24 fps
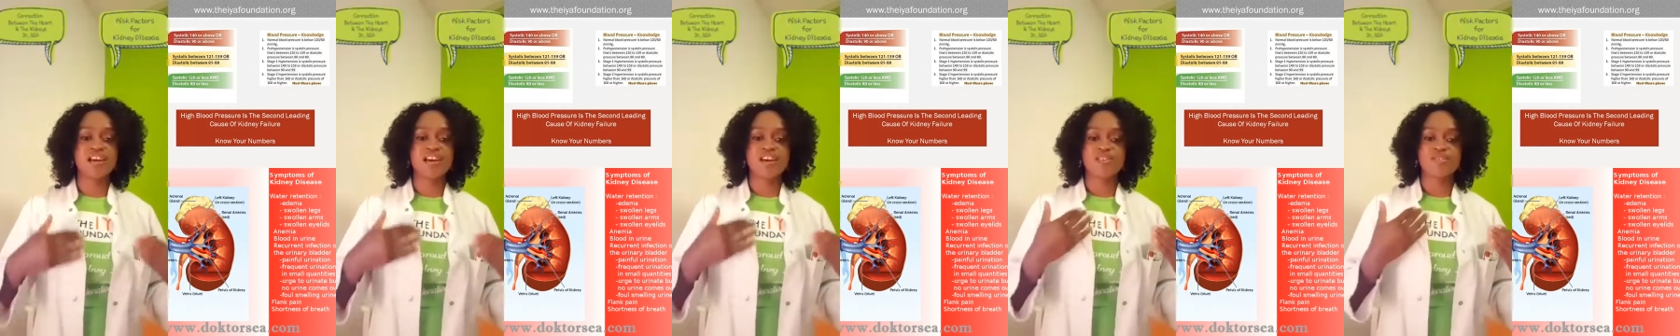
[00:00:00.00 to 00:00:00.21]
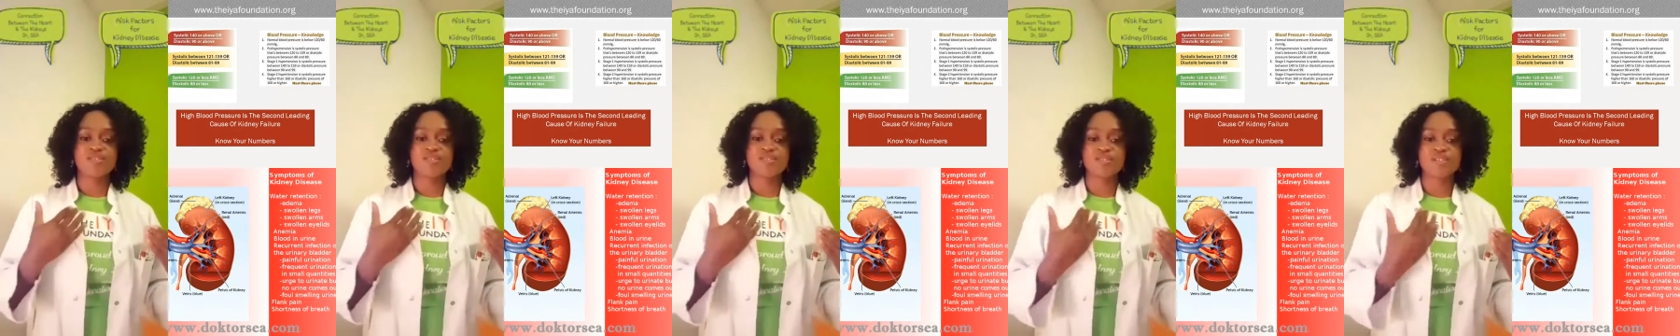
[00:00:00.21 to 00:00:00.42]

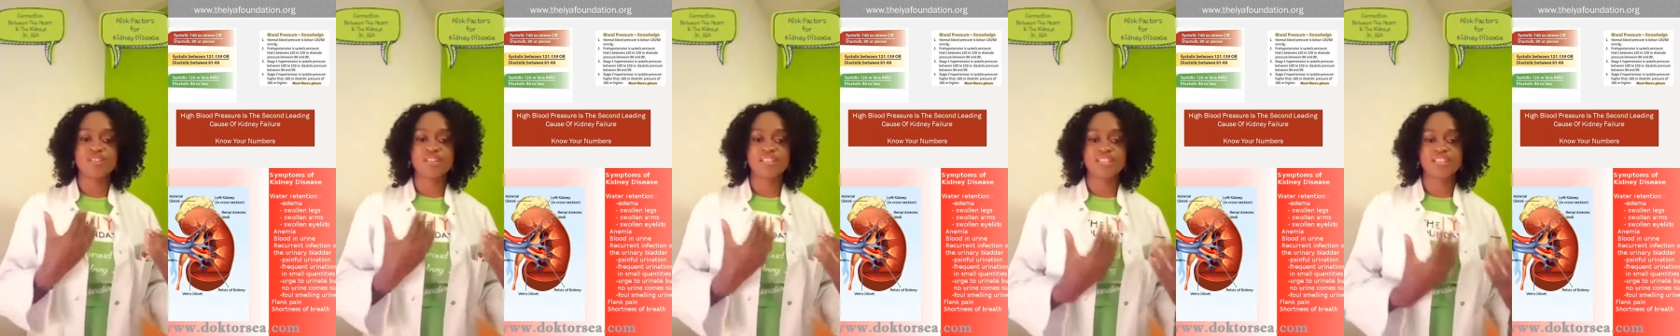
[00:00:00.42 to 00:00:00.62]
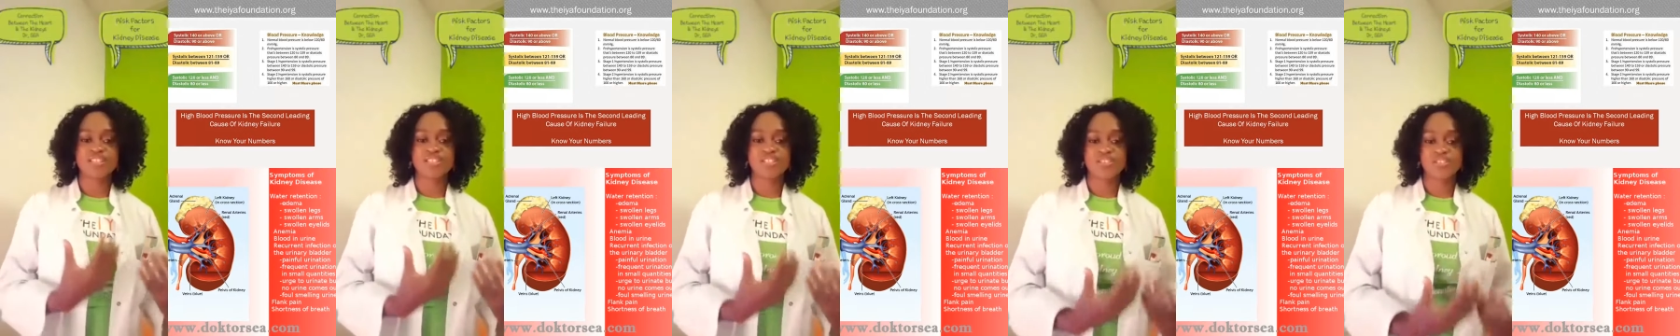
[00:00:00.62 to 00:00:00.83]
also
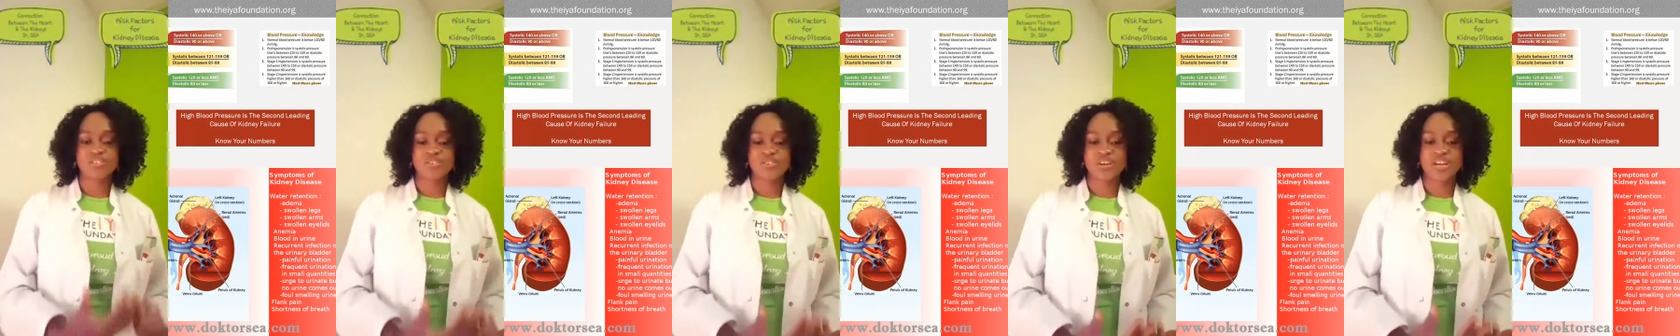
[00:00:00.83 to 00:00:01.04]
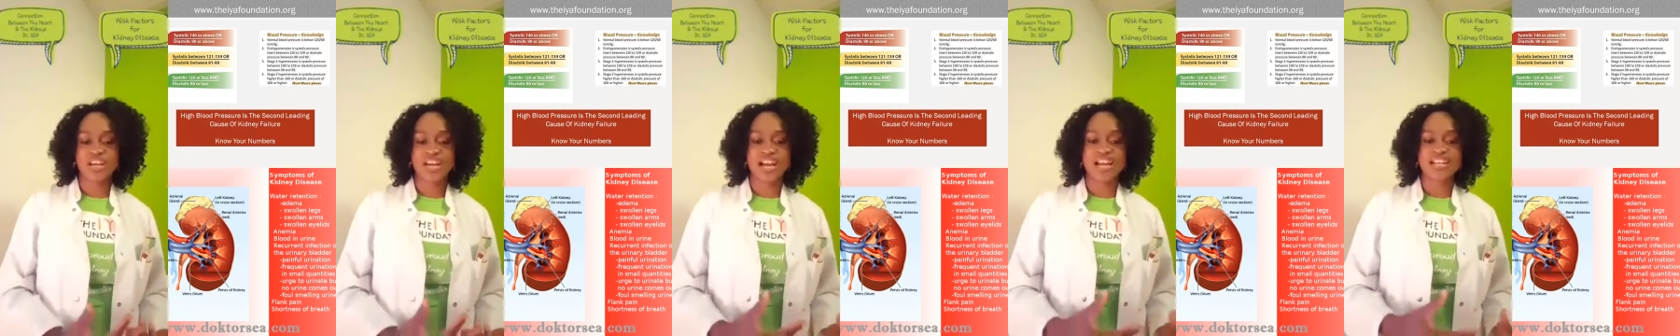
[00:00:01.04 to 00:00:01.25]
lead to
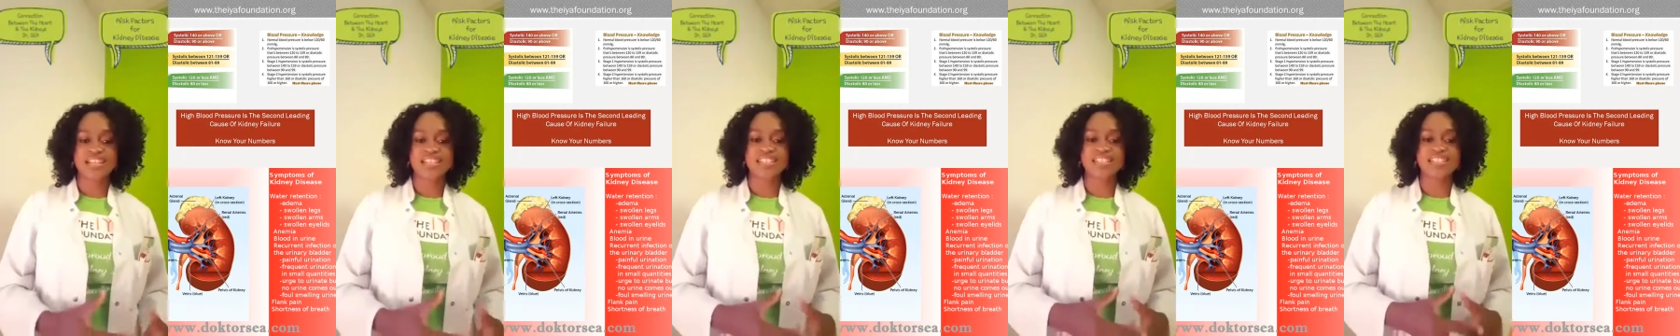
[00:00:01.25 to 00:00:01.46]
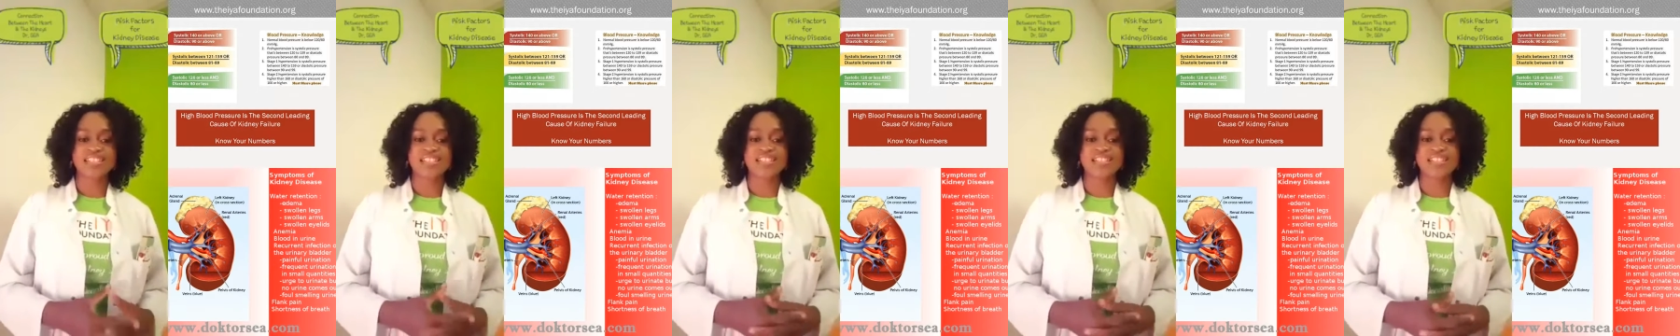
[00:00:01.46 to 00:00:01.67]
heart
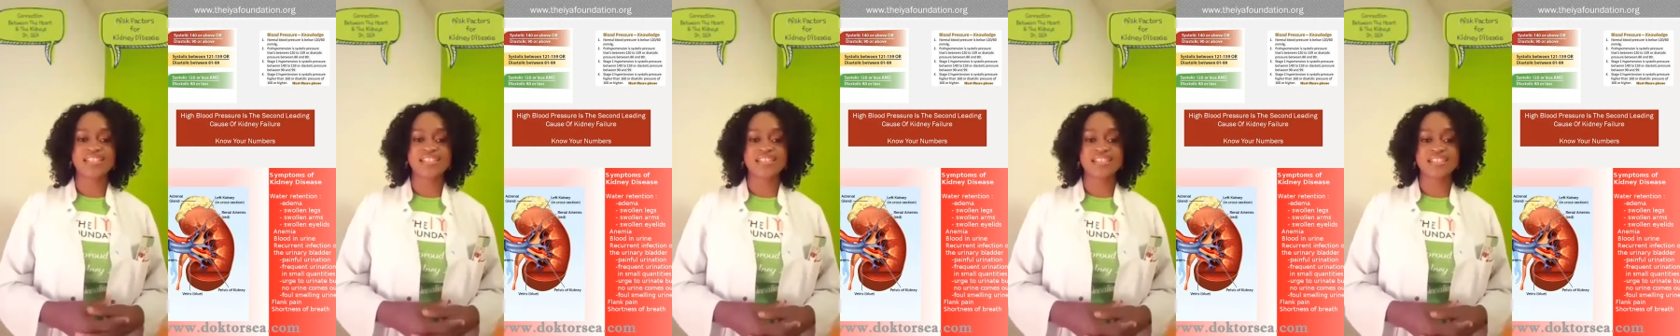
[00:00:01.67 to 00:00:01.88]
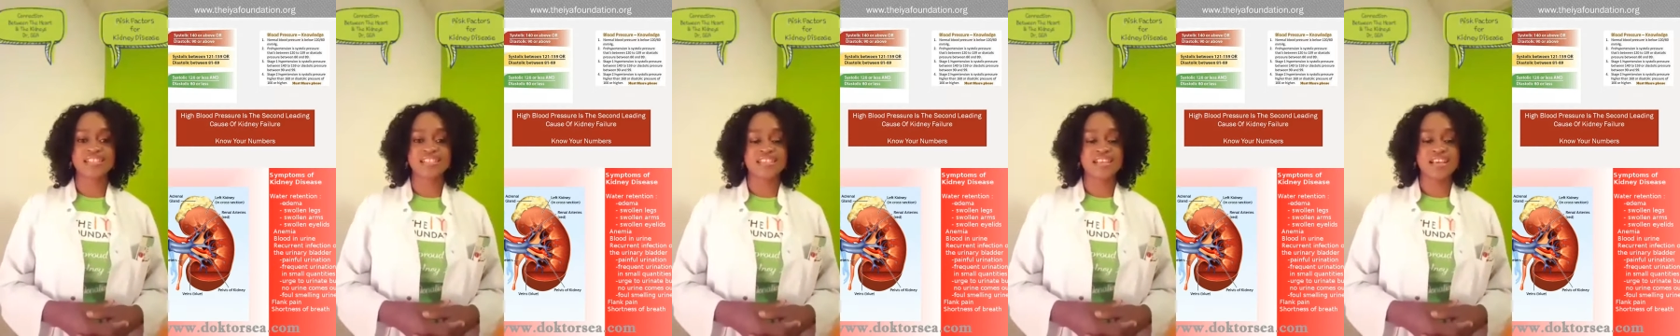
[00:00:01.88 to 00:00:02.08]

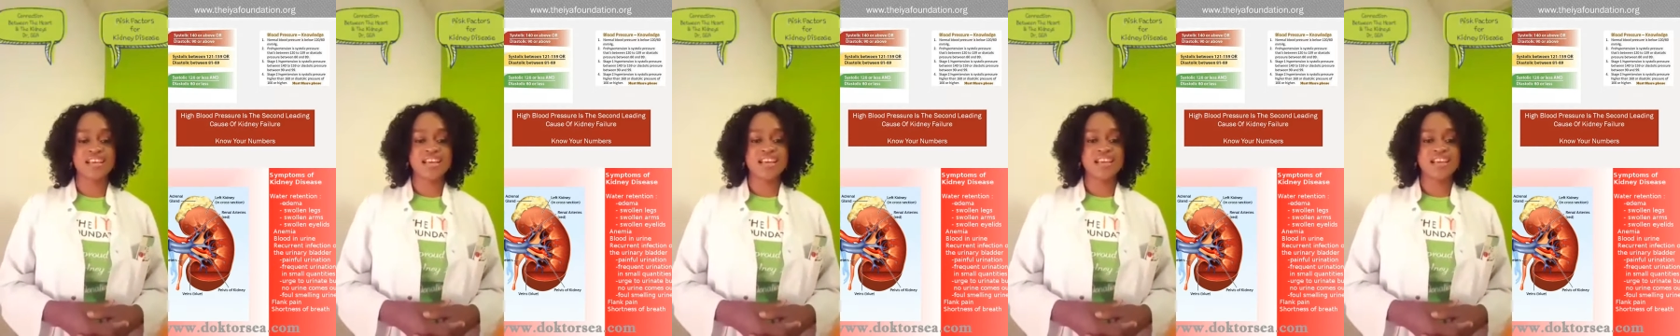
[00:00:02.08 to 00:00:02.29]
disease.